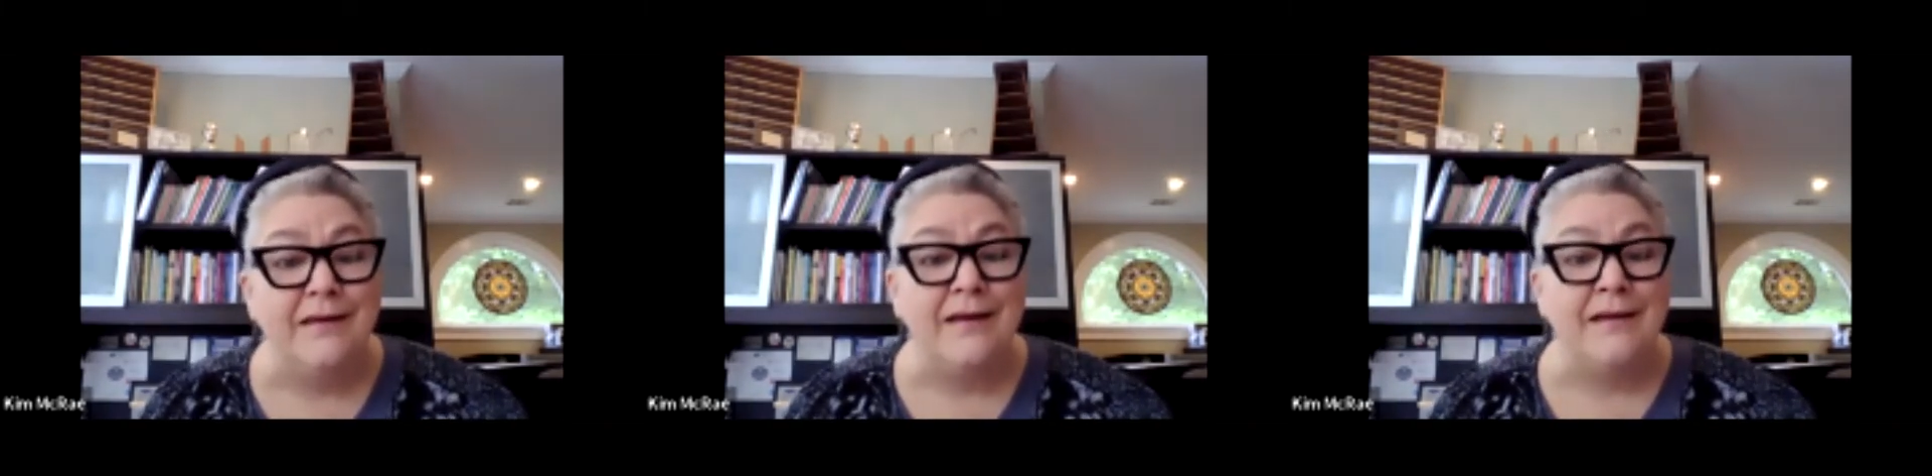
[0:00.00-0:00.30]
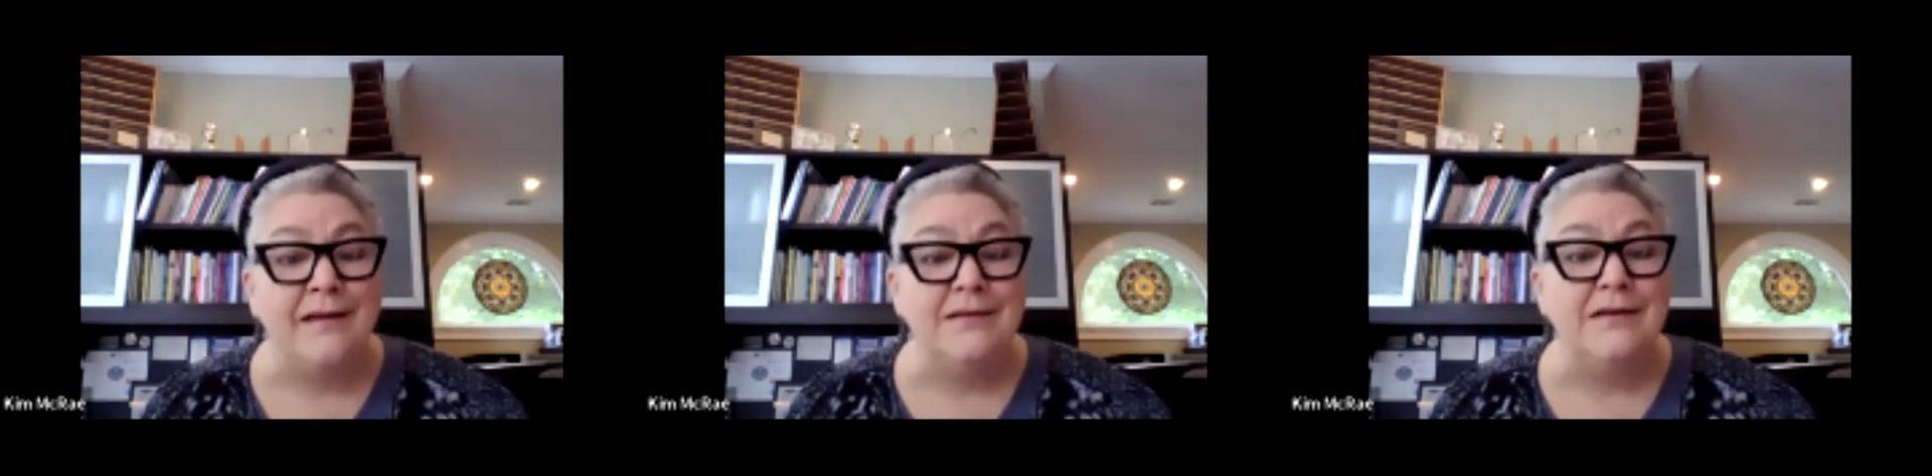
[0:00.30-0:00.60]

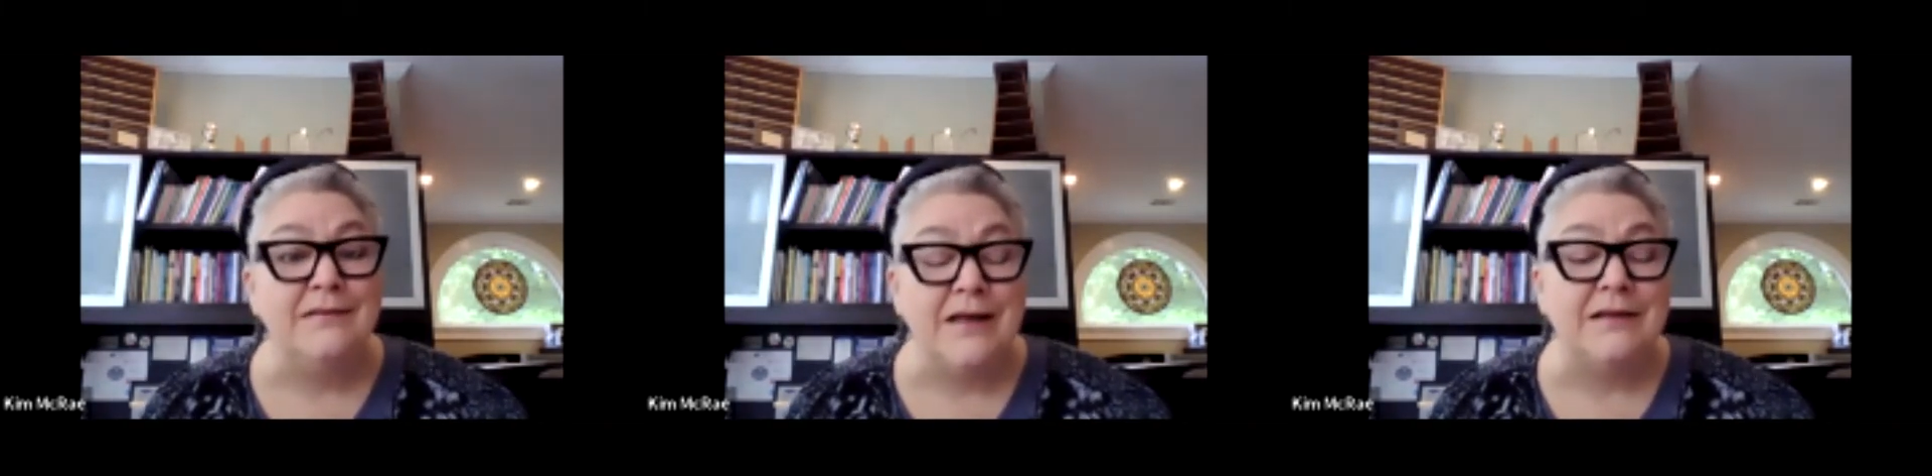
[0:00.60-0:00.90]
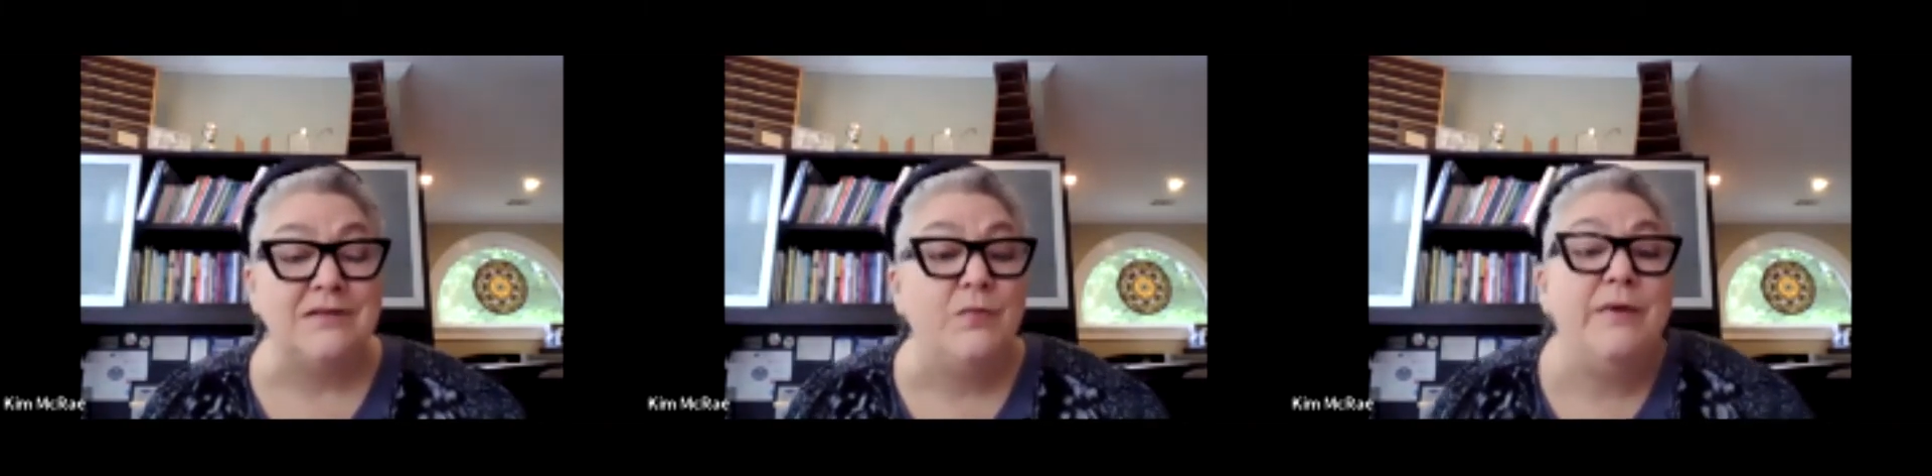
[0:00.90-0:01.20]
and
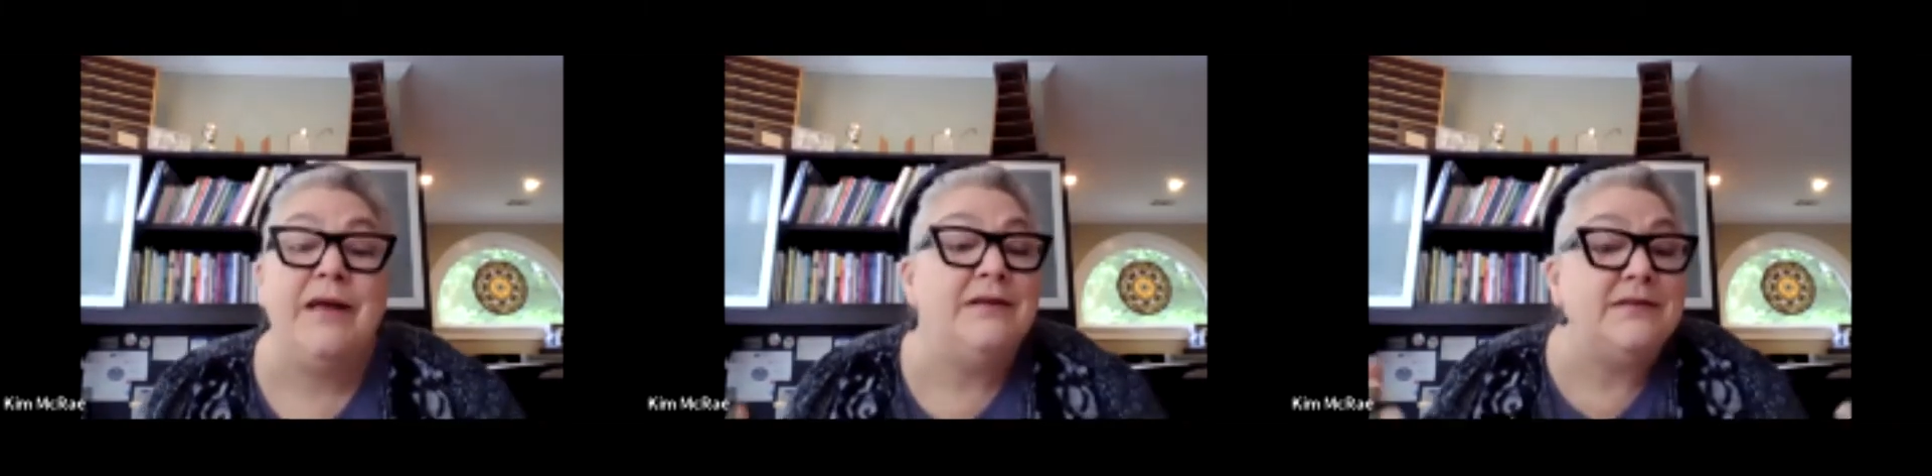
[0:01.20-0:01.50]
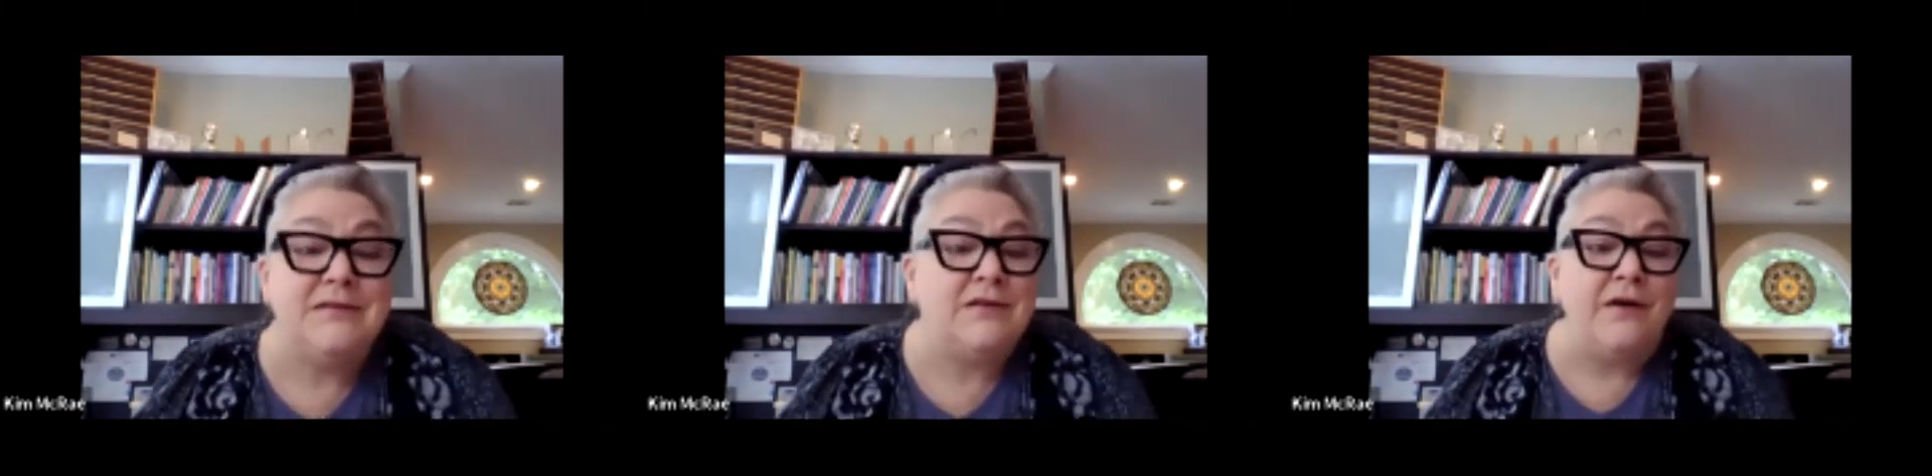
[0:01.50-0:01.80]
that's when I
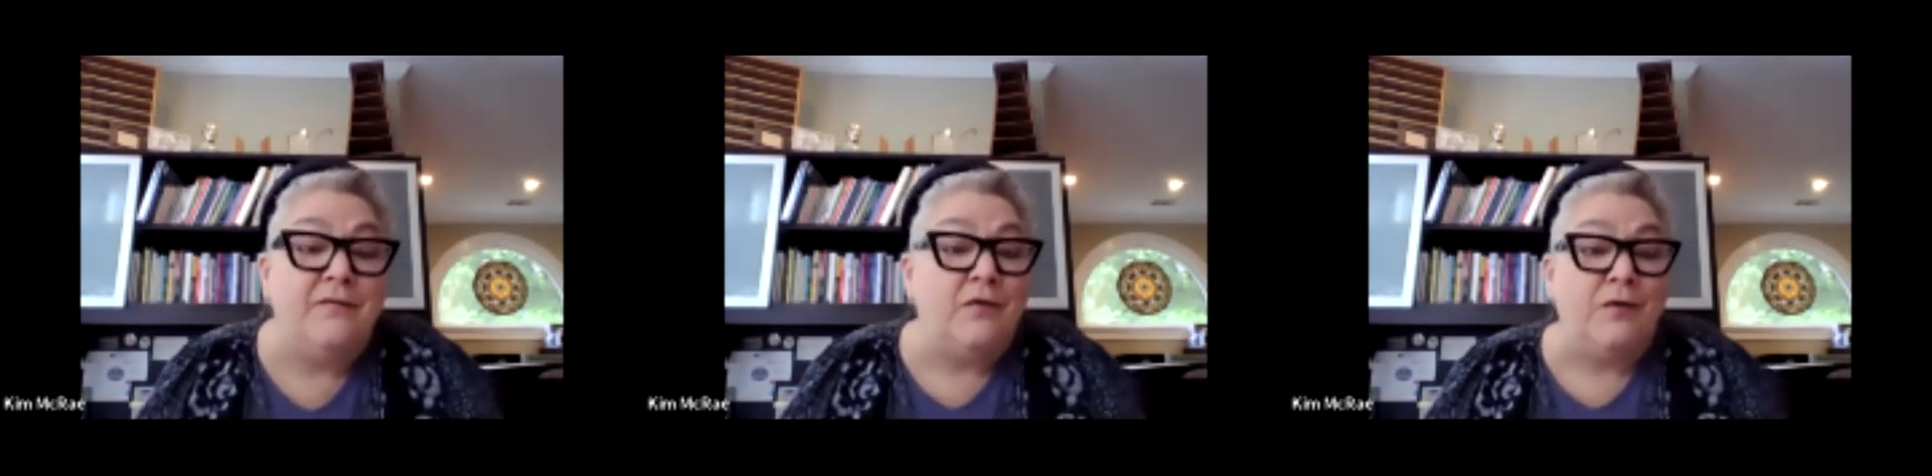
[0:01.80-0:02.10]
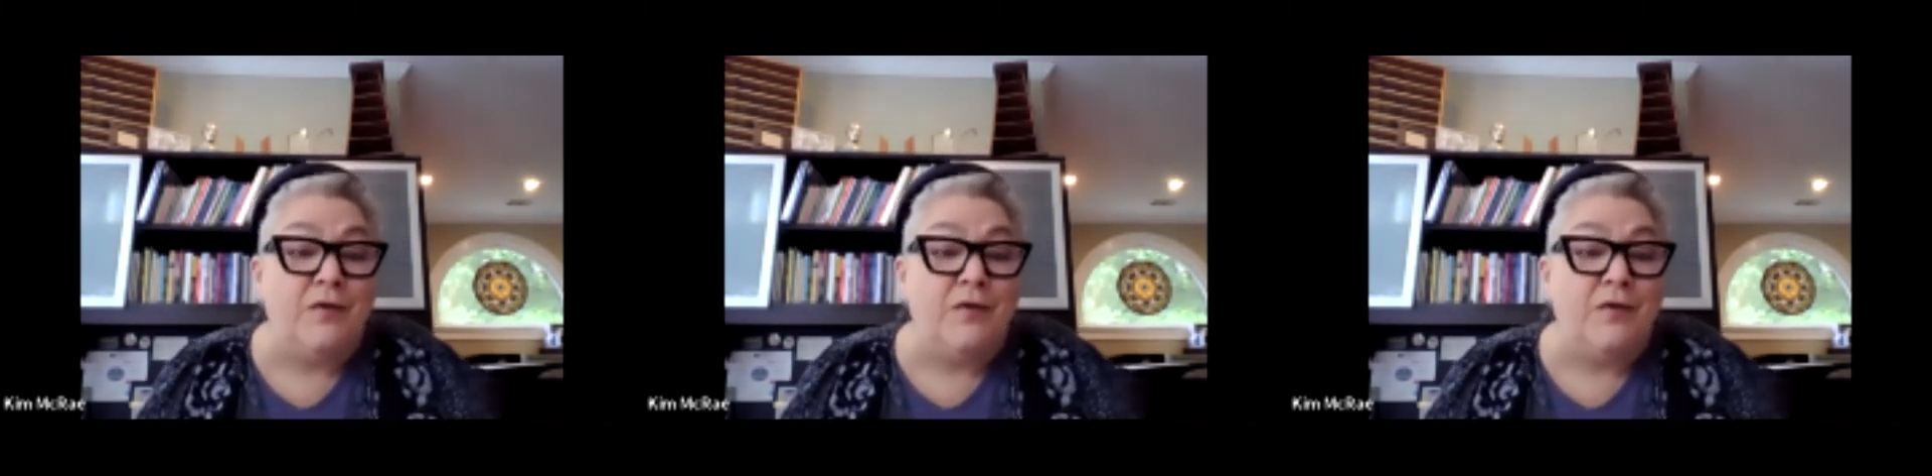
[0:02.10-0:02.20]
discovered